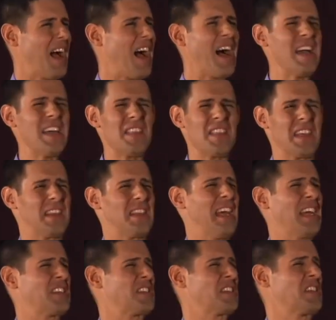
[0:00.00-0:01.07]
I think
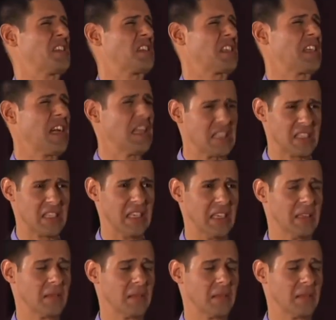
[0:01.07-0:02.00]
that's disgusting.